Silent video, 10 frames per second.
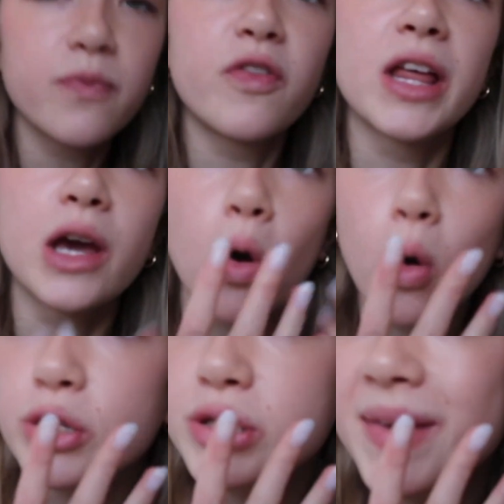for like
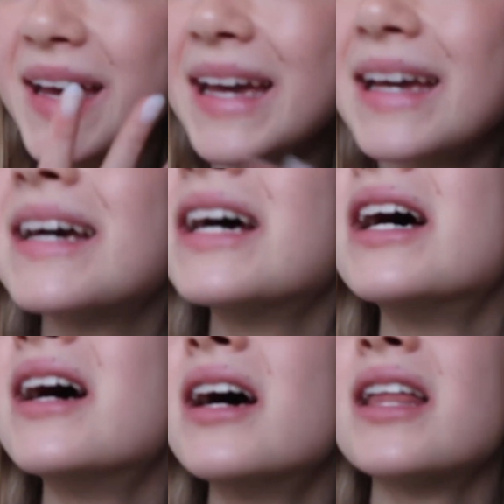autumny.
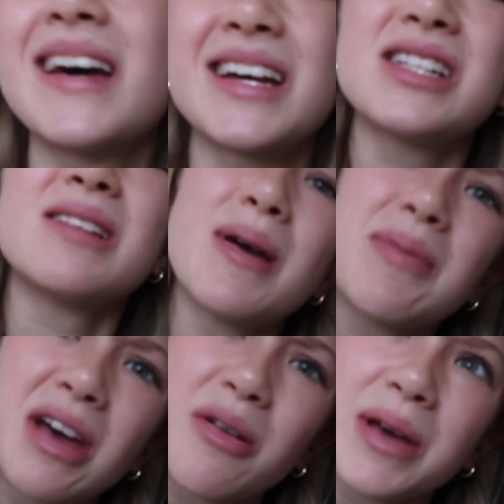Maybe
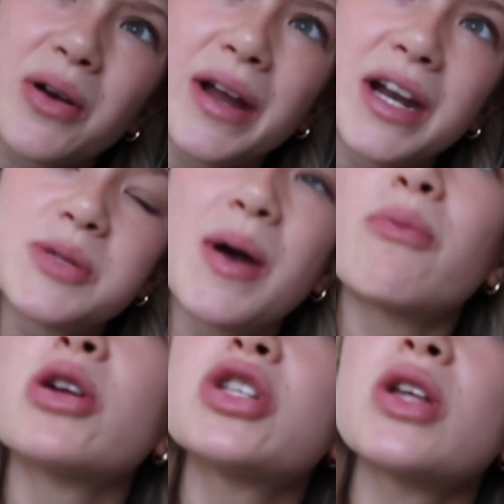that would be quite nice, but I
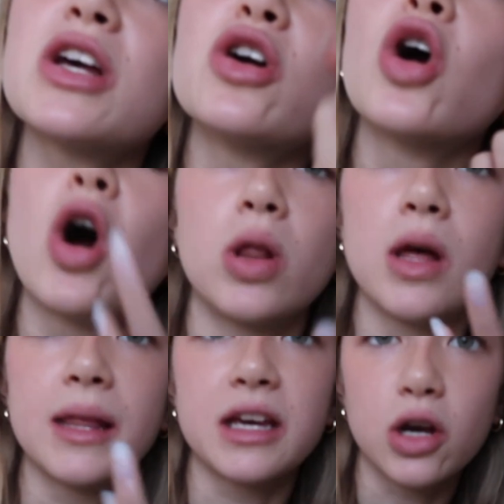want to do like a
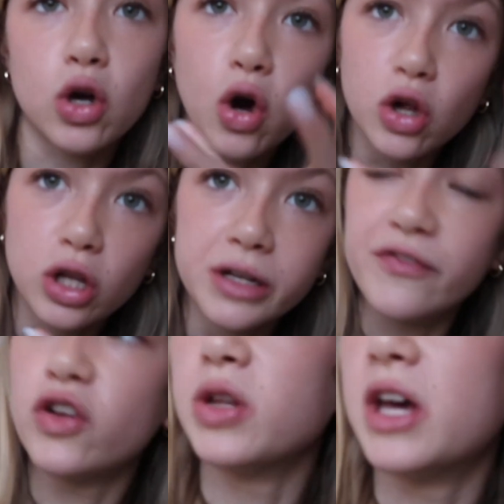
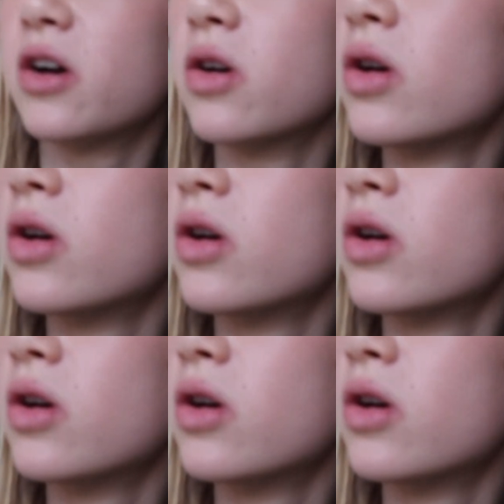colourful nail.